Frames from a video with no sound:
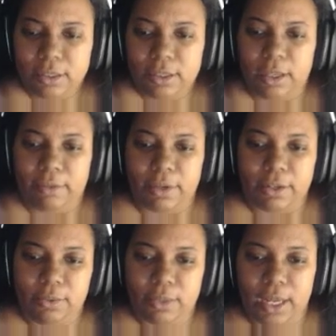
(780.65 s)
If I
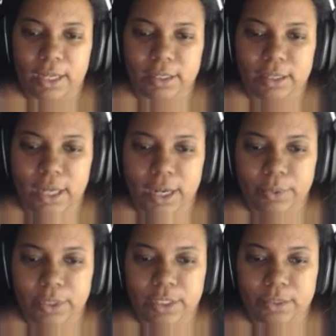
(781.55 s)
knew that, I
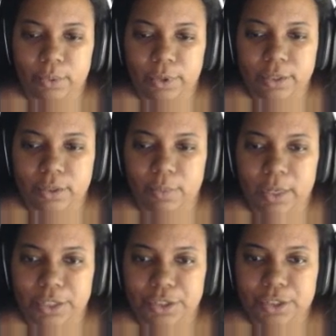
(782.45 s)
wouldn't need to worry so
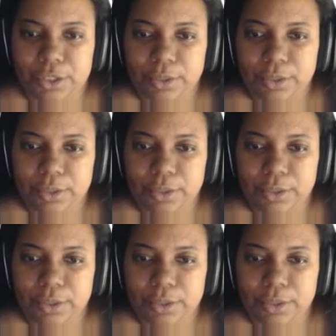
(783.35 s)
much.